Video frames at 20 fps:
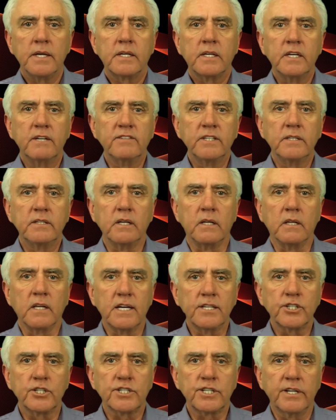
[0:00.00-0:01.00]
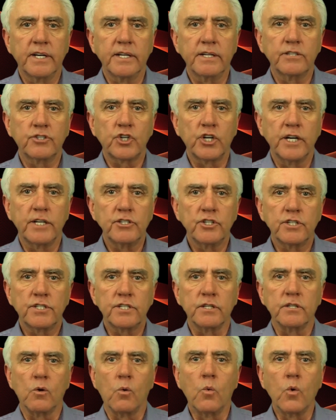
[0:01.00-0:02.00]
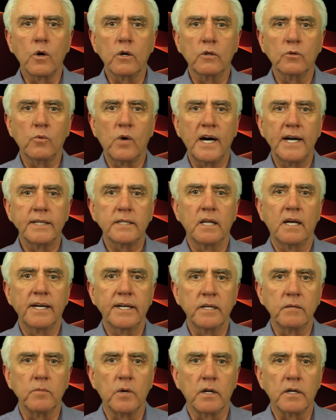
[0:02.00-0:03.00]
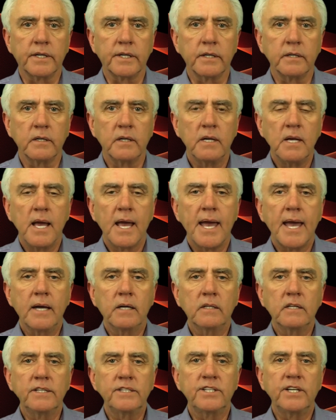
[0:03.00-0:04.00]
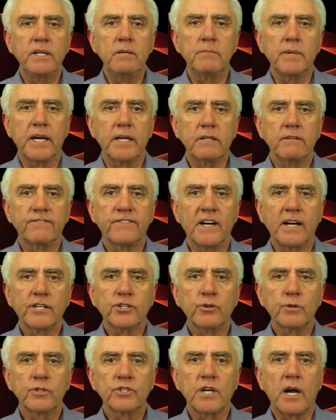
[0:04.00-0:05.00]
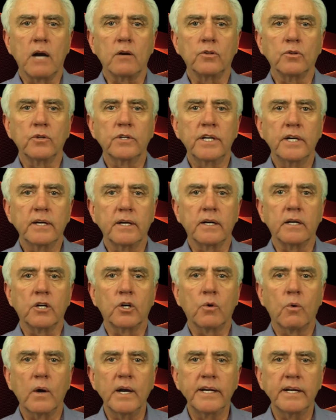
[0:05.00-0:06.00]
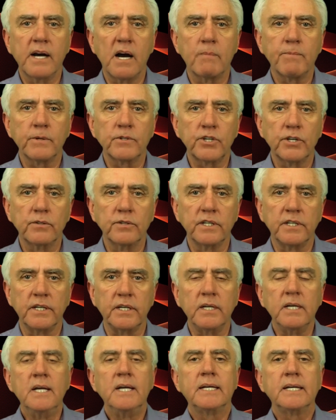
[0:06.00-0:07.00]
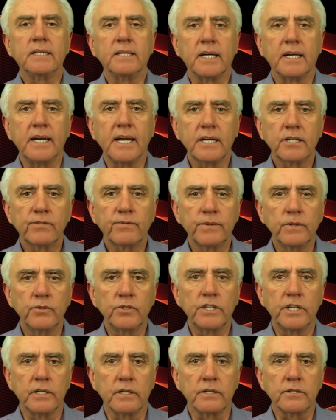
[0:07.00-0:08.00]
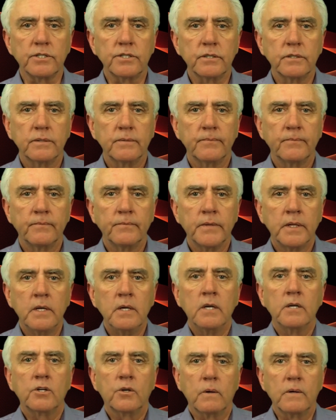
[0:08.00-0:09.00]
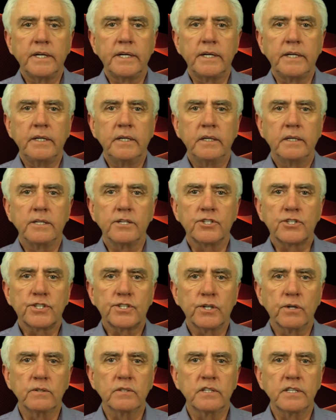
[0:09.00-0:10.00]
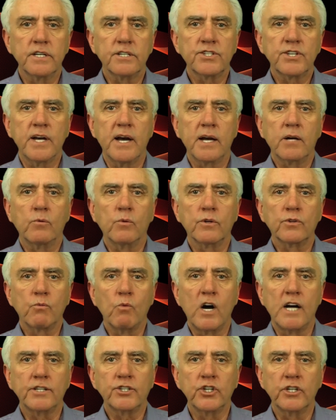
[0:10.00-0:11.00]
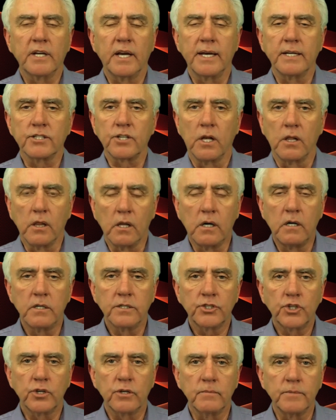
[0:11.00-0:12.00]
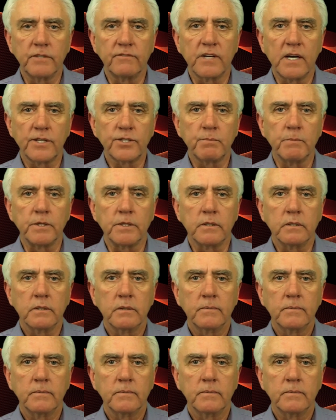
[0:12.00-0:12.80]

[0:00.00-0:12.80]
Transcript: Given the legislated changes in the worldwide lighting market, LED manufacturers are looking at a great opportunity in the next few years. Cree is certainly a stock worth watching as a long-term investment.